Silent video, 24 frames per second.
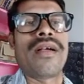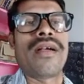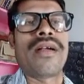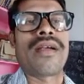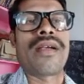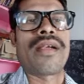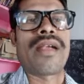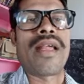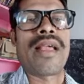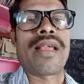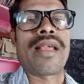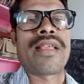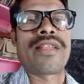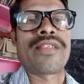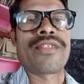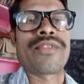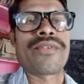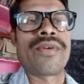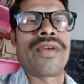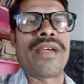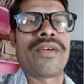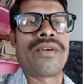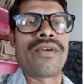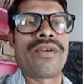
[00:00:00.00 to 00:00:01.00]
taking
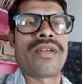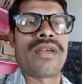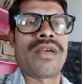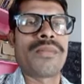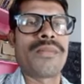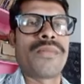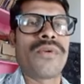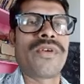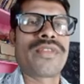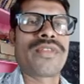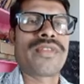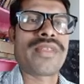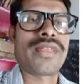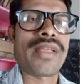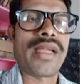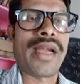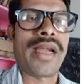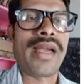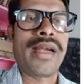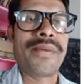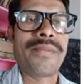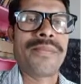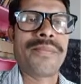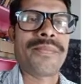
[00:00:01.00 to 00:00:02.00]
square root on both
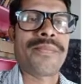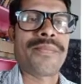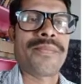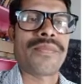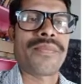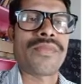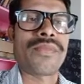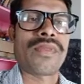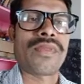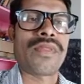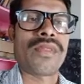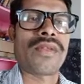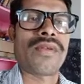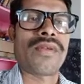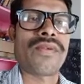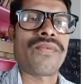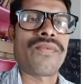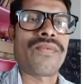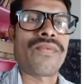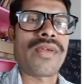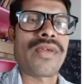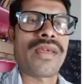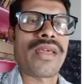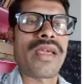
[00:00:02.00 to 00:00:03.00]
sides,
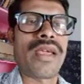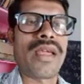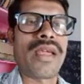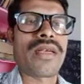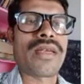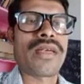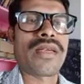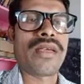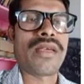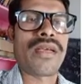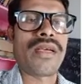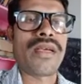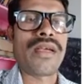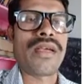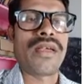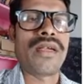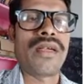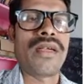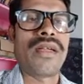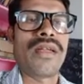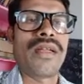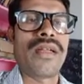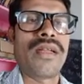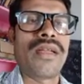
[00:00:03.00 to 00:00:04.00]
we get
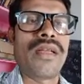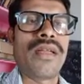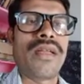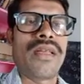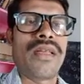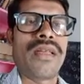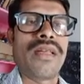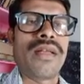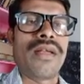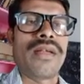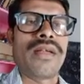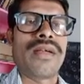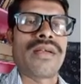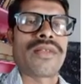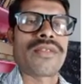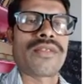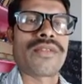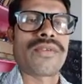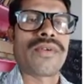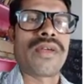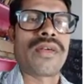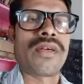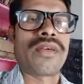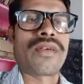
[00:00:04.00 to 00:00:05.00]

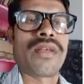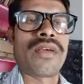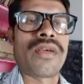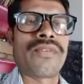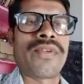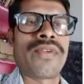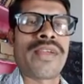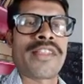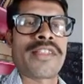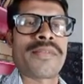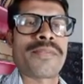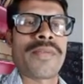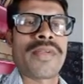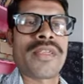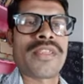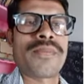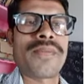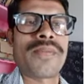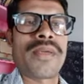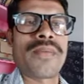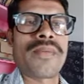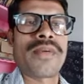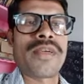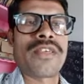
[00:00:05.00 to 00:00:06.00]
square root of x plus
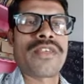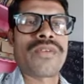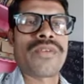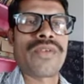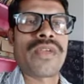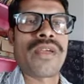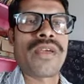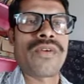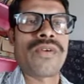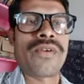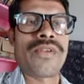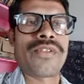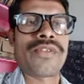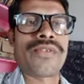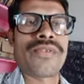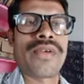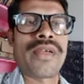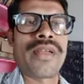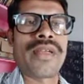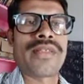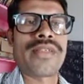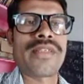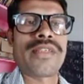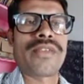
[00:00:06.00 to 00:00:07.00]
b by 2a whole
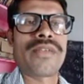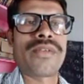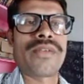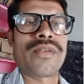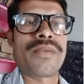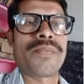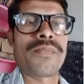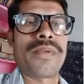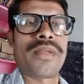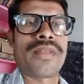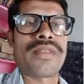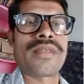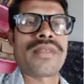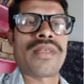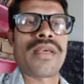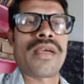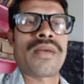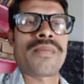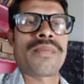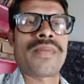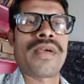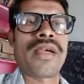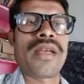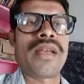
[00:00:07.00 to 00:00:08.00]
square is equal to plus
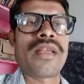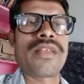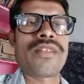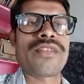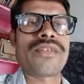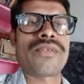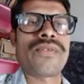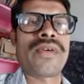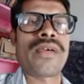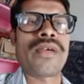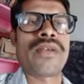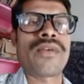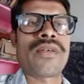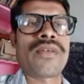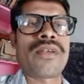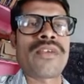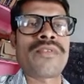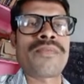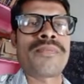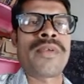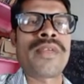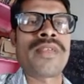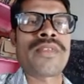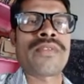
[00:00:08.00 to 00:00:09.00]
or minus square root
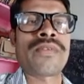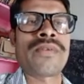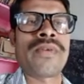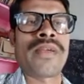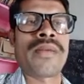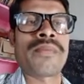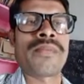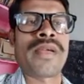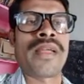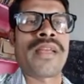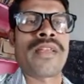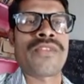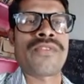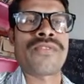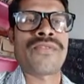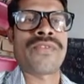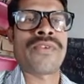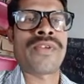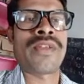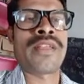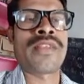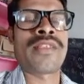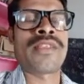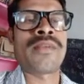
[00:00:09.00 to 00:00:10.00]
of b square minus
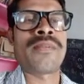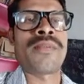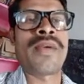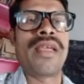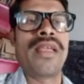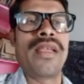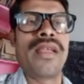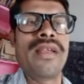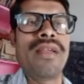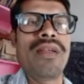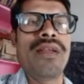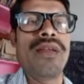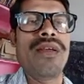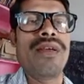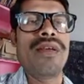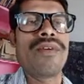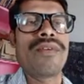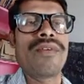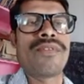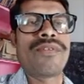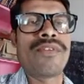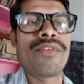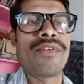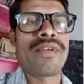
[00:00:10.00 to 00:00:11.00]
4ac by
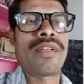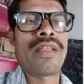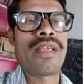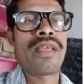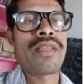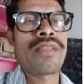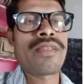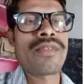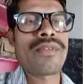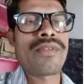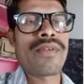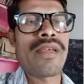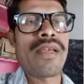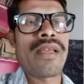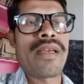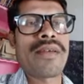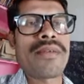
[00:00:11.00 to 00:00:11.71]
4a square.